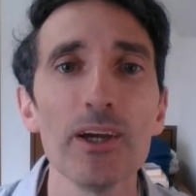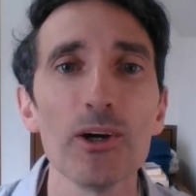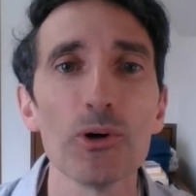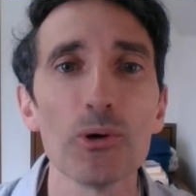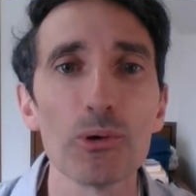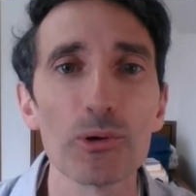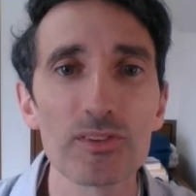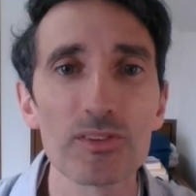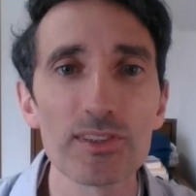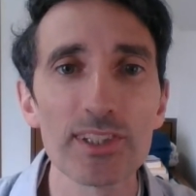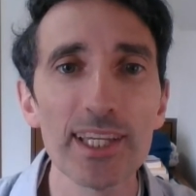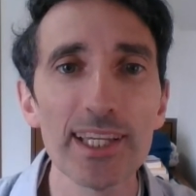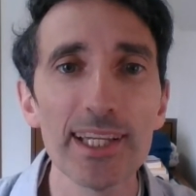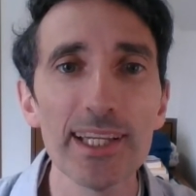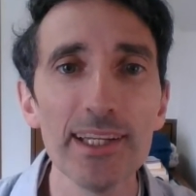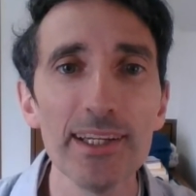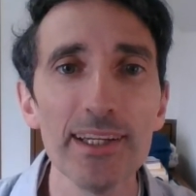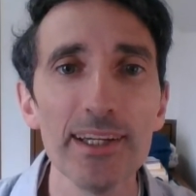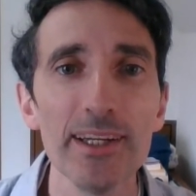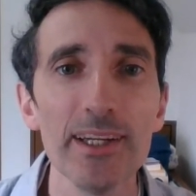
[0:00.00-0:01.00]
Or
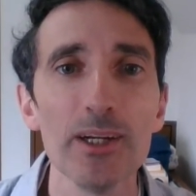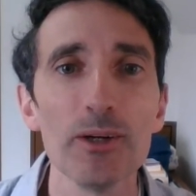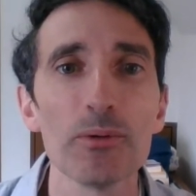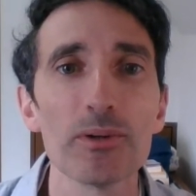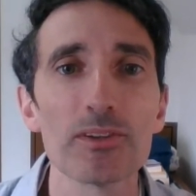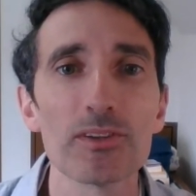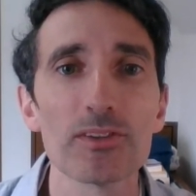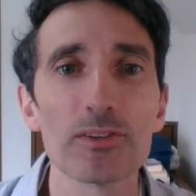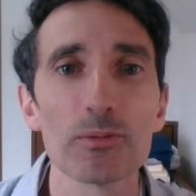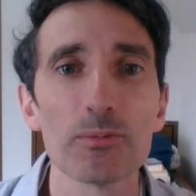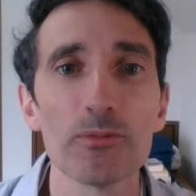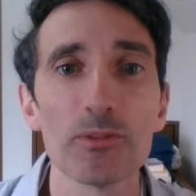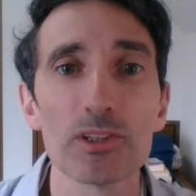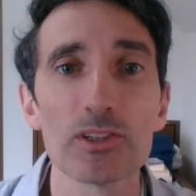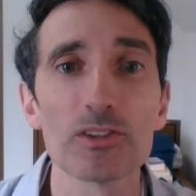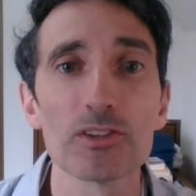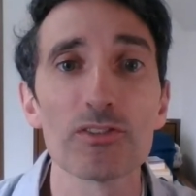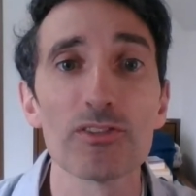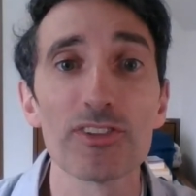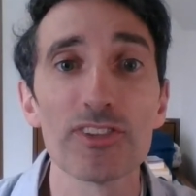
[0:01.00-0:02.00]
T, which
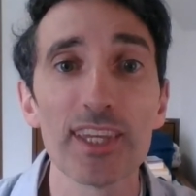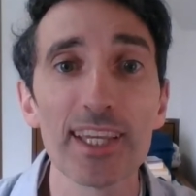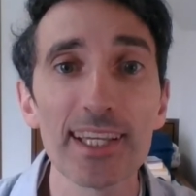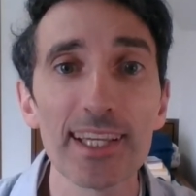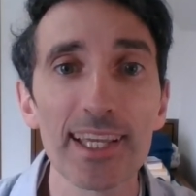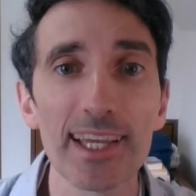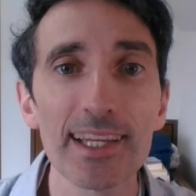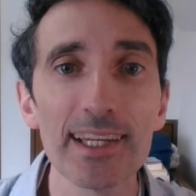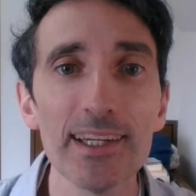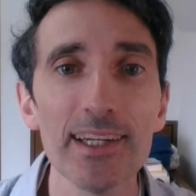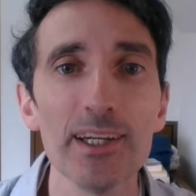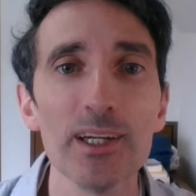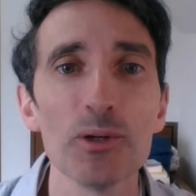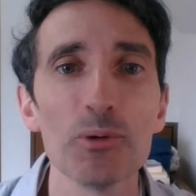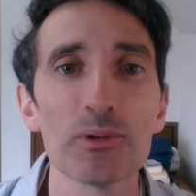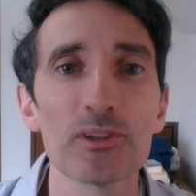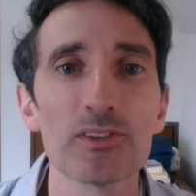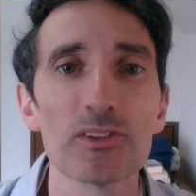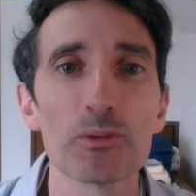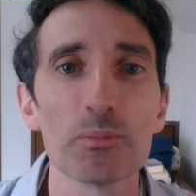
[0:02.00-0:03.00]
is for thinking,
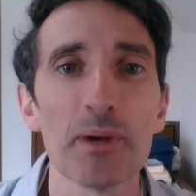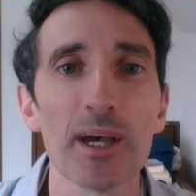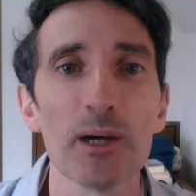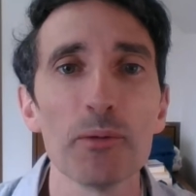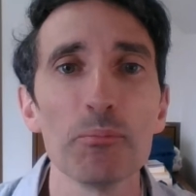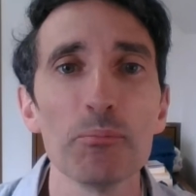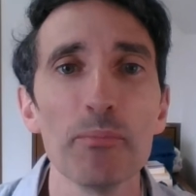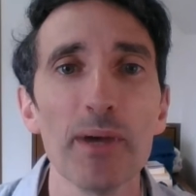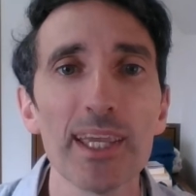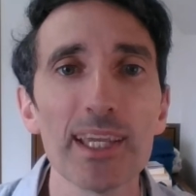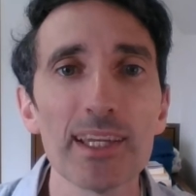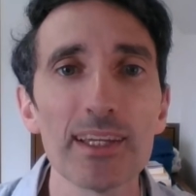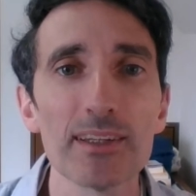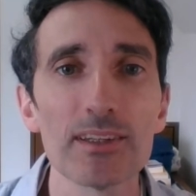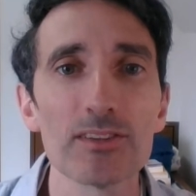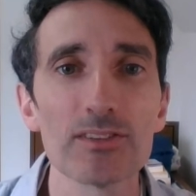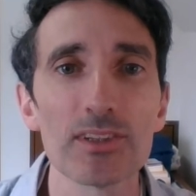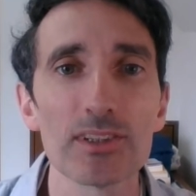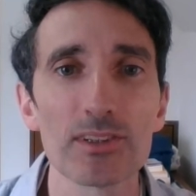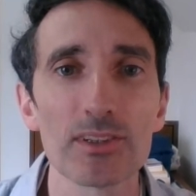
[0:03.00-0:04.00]
which is about making
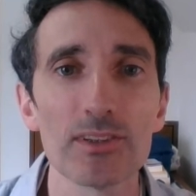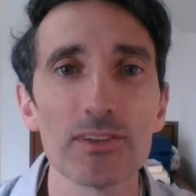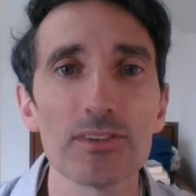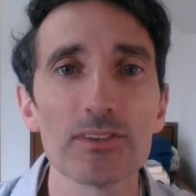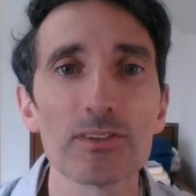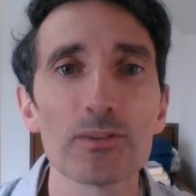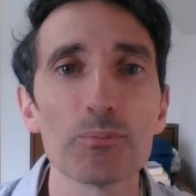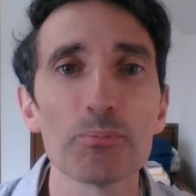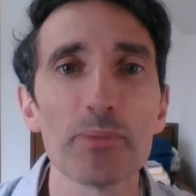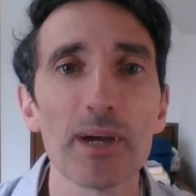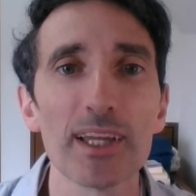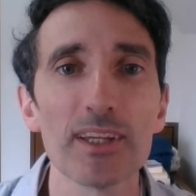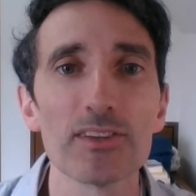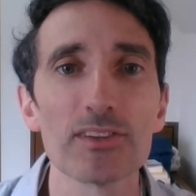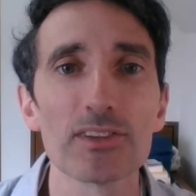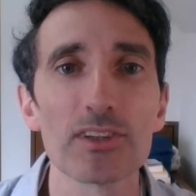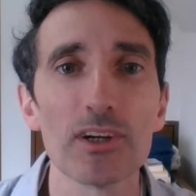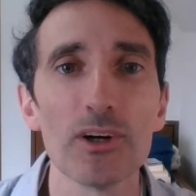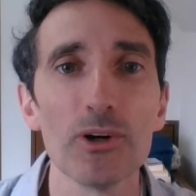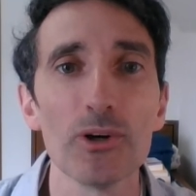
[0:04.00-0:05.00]
decisions
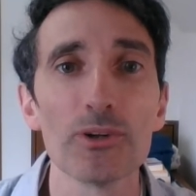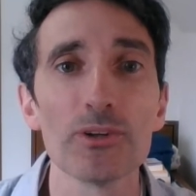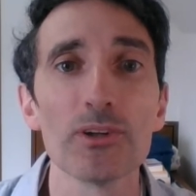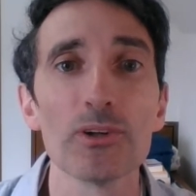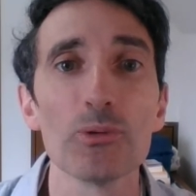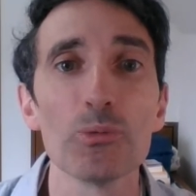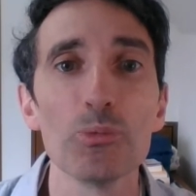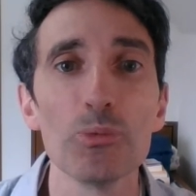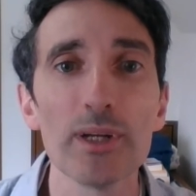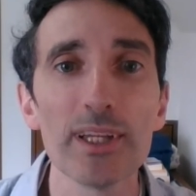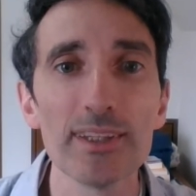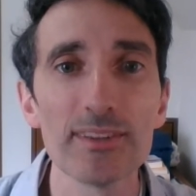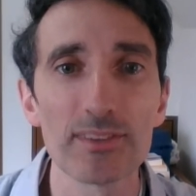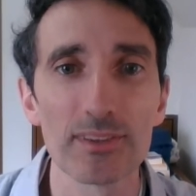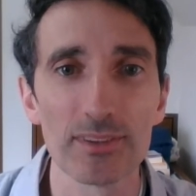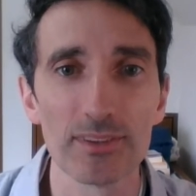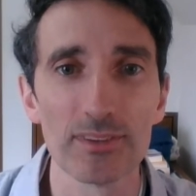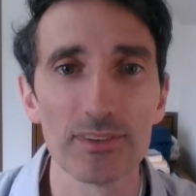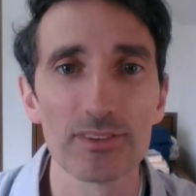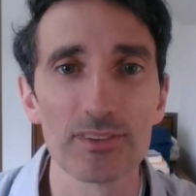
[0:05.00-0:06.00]
based on
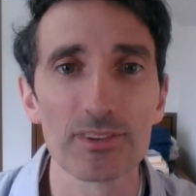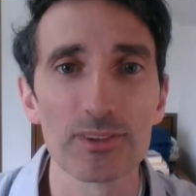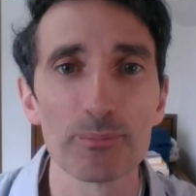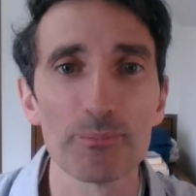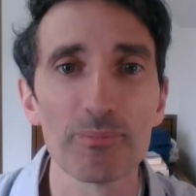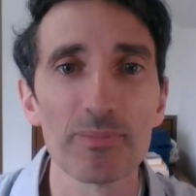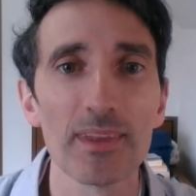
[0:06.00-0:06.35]
reasons.